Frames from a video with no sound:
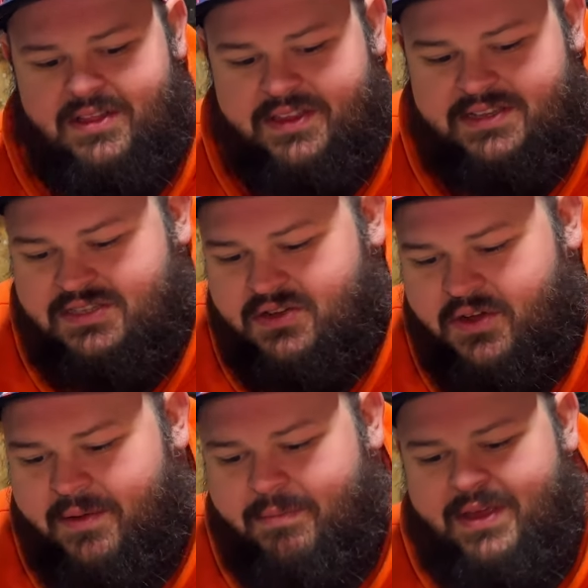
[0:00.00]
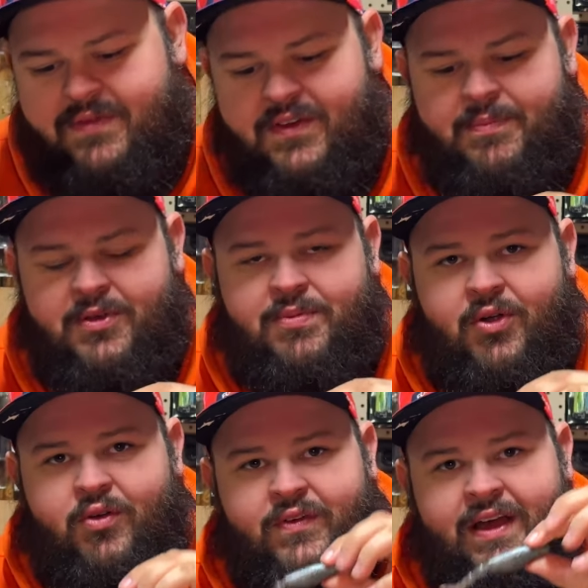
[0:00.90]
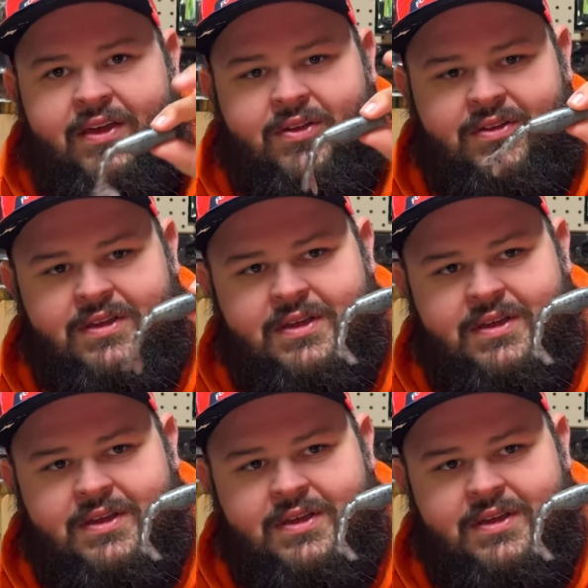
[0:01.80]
this is going to beef up your profile